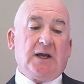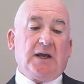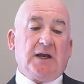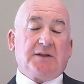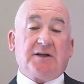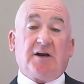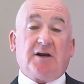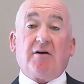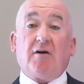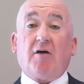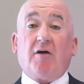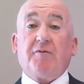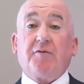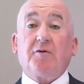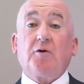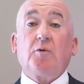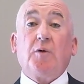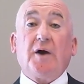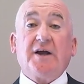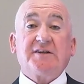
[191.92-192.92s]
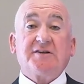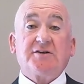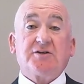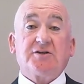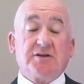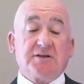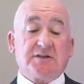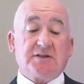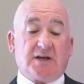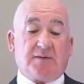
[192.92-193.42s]
There are often
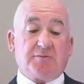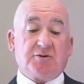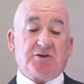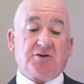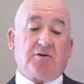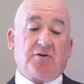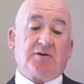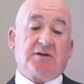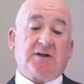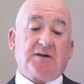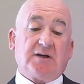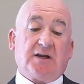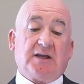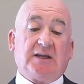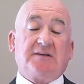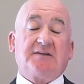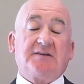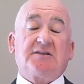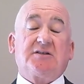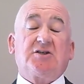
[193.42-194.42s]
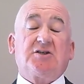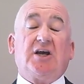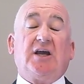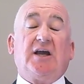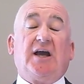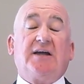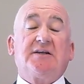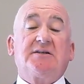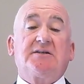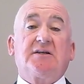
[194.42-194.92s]
questions, and I'm sure that
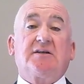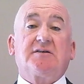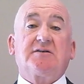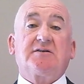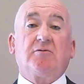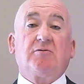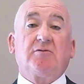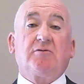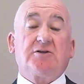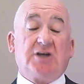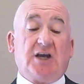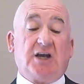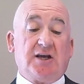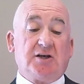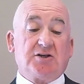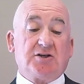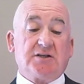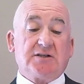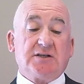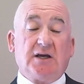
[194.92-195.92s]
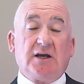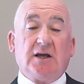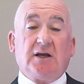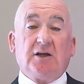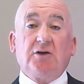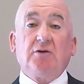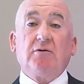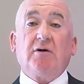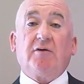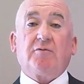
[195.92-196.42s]
as the school changes,
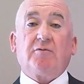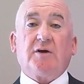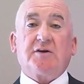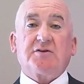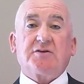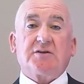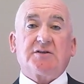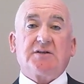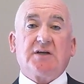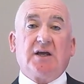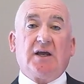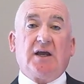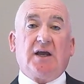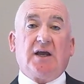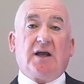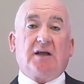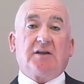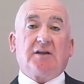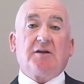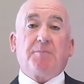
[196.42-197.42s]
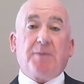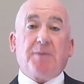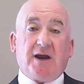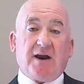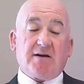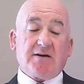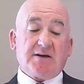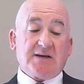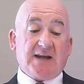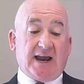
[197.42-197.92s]
you have questions. The
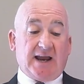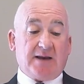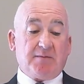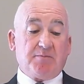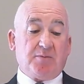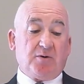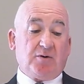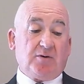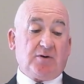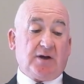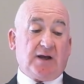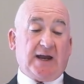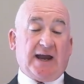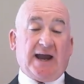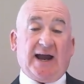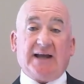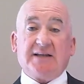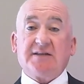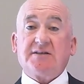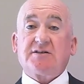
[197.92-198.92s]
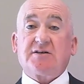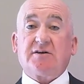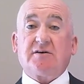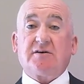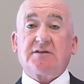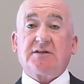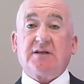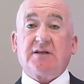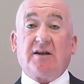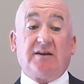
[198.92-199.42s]
parent handbook
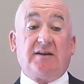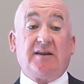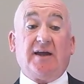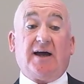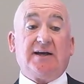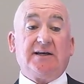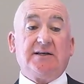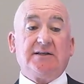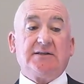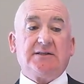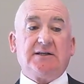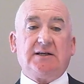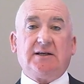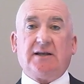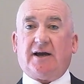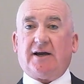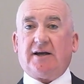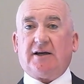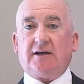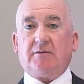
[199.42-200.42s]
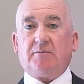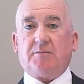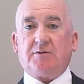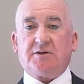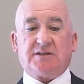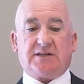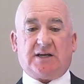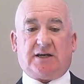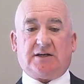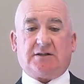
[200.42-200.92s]
answers
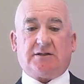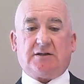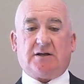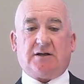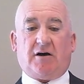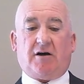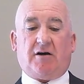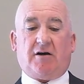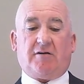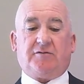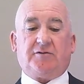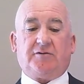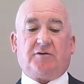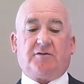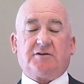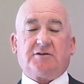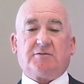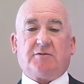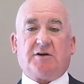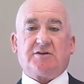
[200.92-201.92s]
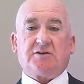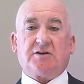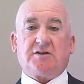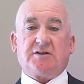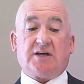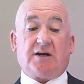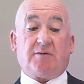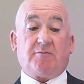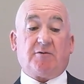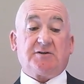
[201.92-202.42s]
99% of those
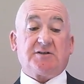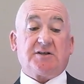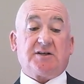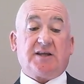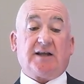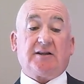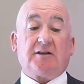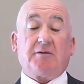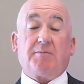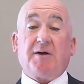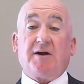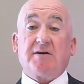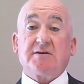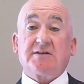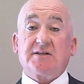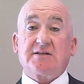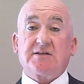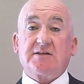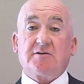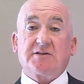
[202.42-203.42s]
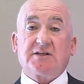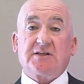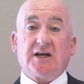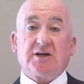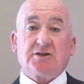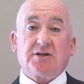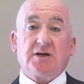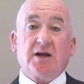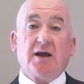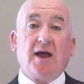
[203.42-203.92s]
questions, and I want to thank the Parents
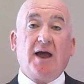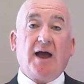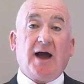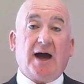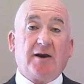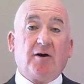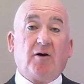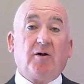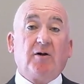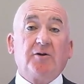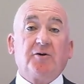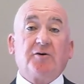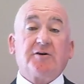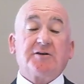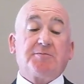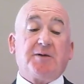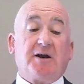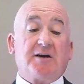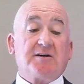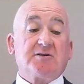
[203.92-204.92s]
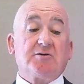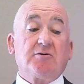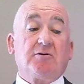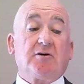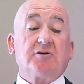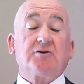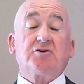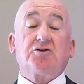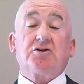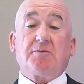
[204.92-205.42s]
Association and all those parents who
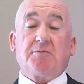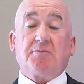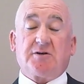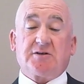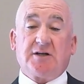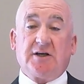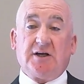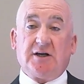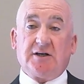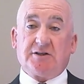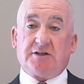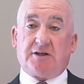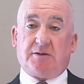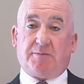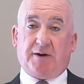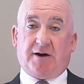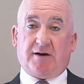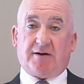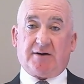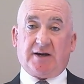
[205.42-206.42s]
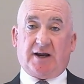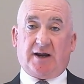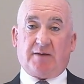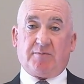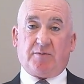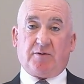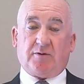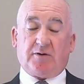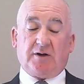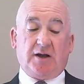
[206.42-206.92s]
contribute to the parent
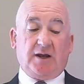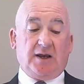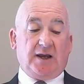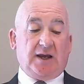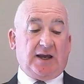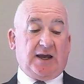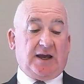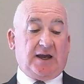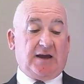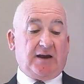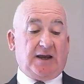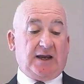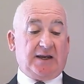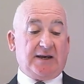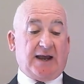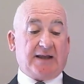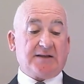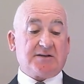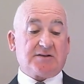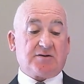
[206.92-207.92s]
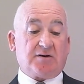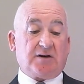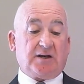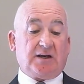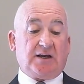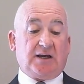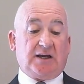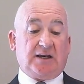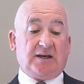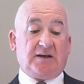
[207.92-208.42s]
handbook in
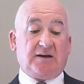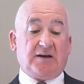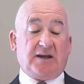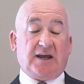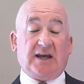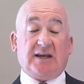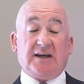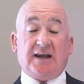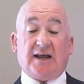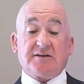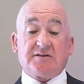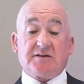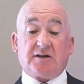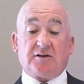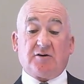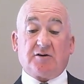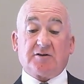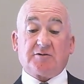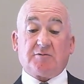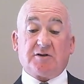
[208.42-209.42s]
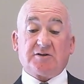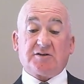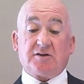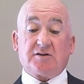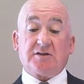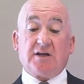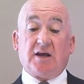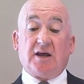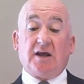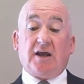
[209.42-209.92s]
answering those
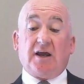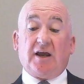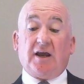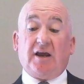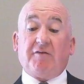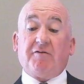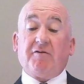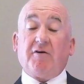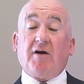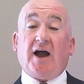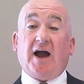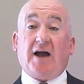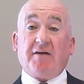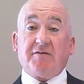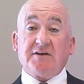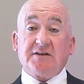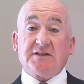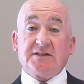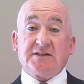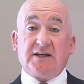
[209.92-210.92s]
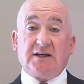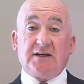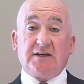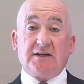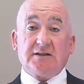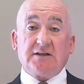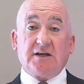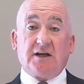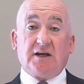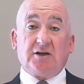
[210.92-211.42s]
questions. If you haven't seen
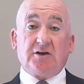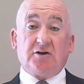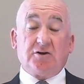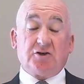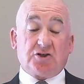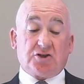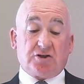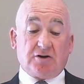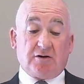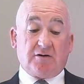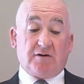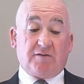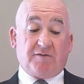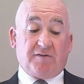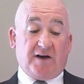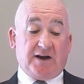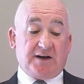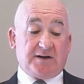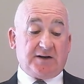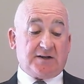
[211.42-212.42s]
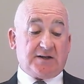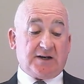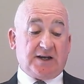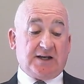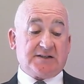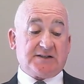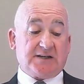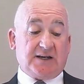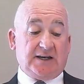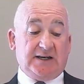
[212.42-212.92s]
it, you should find it.
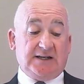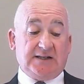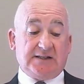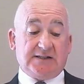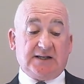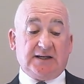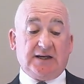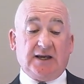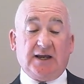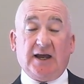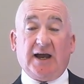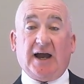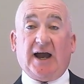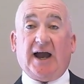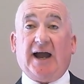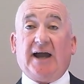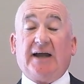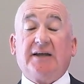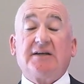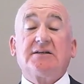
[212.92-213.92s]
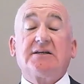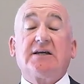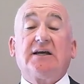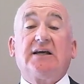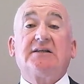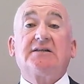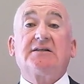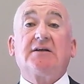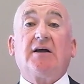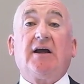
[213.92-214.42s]
It's easy and
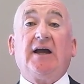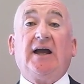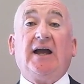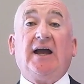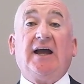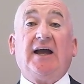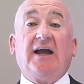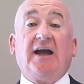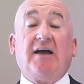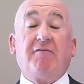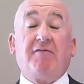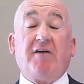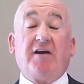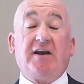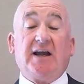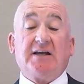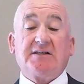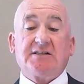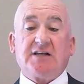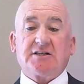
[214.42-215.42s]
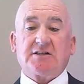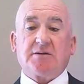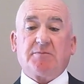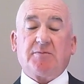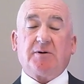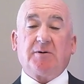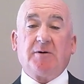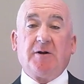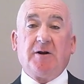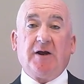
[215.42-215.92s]
it's very
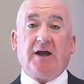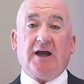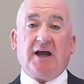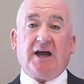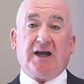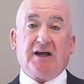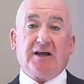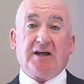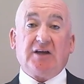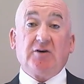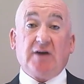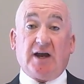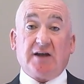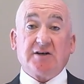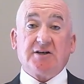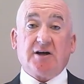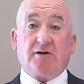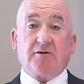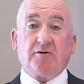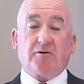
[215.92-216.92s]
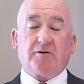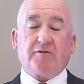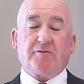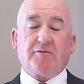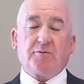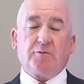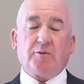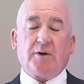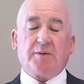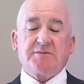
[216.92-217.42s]
accessible. You can download it
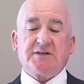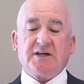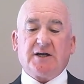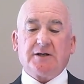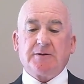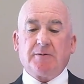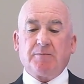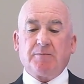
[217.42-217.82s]
from the website.